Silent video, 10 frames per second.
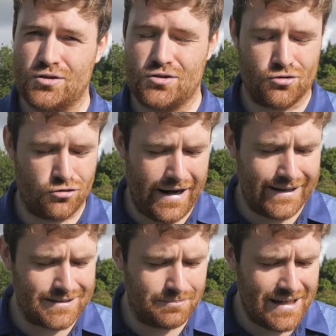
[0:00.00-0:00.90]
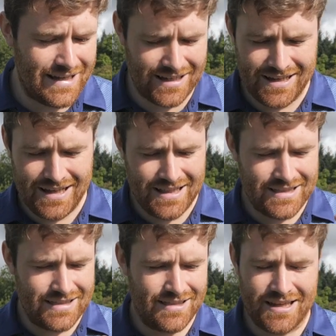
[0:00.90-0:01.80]
just trying to make
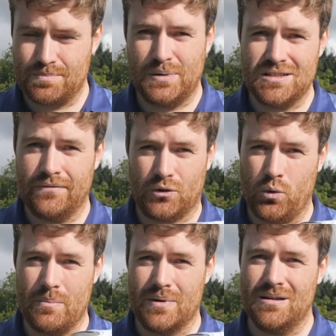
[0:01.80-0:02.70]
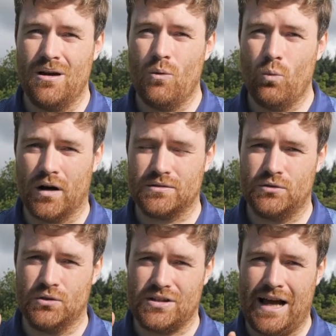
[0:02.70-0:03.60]
this piece of equipment work
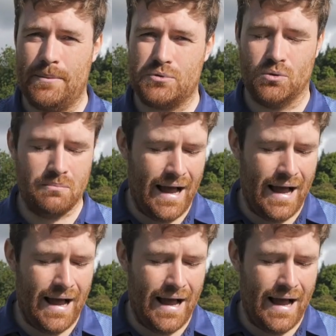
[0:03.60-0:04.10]
to its absolute